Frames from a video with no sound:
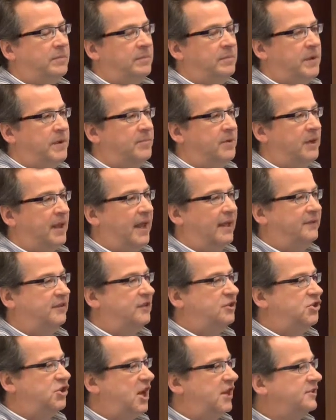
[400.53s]
people had
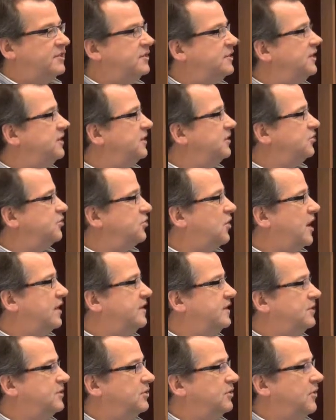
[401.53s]
suggested and
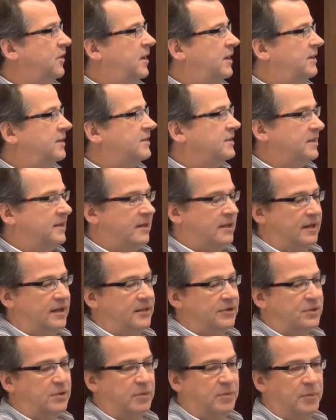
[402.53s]
tried to integrate
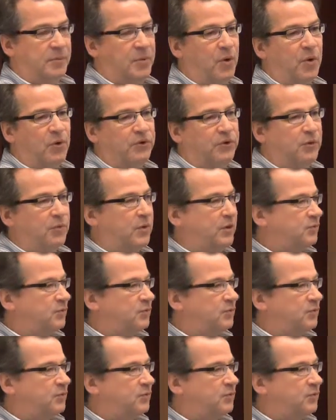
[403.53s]
into a proposal,